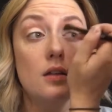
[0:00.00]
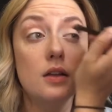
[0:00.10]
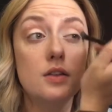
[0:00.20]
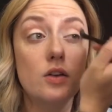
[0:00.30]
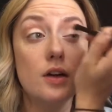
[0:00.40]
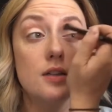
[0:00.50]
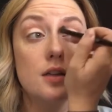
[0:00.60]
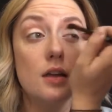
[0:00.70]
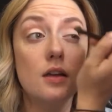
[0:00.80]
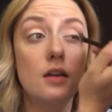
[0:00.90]
that's
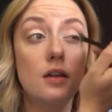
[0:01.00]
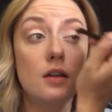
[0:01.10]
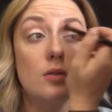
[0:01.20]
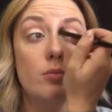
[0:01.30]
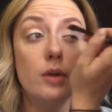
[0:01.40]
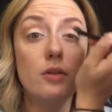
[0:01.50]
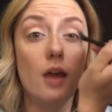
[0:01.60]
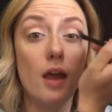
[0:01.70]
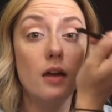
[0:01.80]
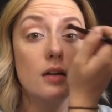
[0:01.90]
crazy, but you
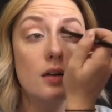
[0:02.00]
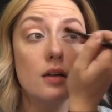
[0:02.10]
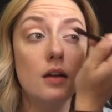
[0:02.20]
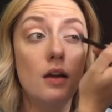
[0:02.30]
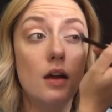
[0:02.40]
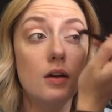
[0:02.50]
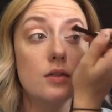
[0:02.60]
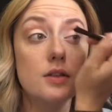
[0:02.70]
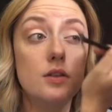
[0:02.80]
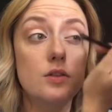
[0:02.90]
can. I
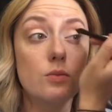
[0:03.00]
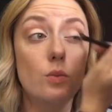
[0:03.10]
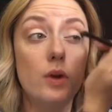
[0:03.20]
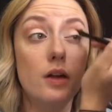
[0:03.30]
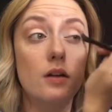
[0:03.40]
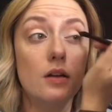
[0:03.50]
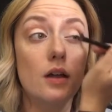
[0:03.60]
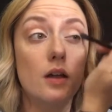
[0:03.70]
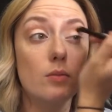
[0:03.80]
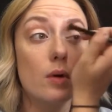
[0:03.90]
know it sounds weird
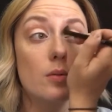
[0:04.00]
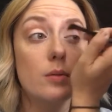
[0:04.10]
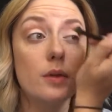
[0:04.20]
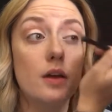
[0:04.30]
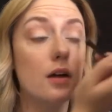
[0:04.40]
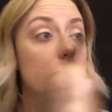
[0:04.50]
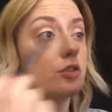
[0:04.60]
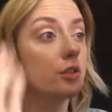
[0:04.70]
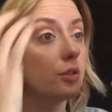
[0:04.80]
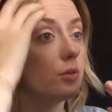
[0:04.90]
and probably not
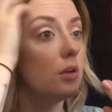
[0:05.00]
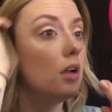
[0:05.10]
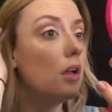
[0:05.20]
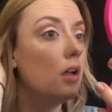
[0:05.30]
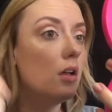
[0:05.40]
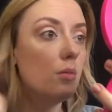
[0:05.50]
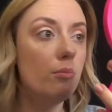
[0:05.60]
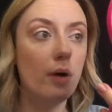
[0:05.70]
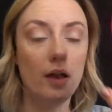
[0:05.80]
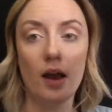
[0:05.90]
true,
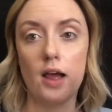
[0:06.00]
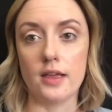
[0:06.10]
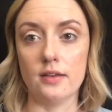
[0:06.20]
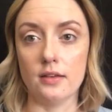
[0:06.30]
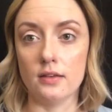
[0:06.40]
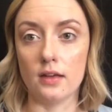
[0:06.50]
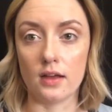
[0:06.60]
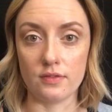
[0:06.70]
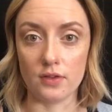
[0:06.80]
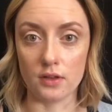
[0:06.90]
but I can
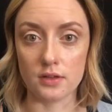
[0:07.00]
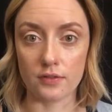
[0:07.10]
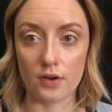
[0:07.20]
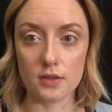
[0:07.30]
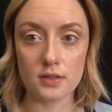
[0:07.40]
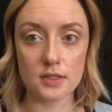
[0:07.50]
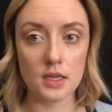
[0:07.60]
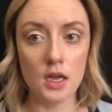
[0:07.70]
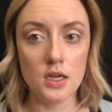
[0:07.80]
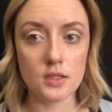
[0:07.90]
feel a difference.
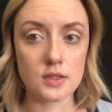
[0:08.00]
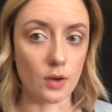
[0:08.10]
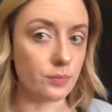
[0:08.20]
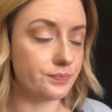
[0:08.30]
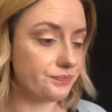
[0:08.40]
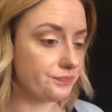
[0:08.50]
So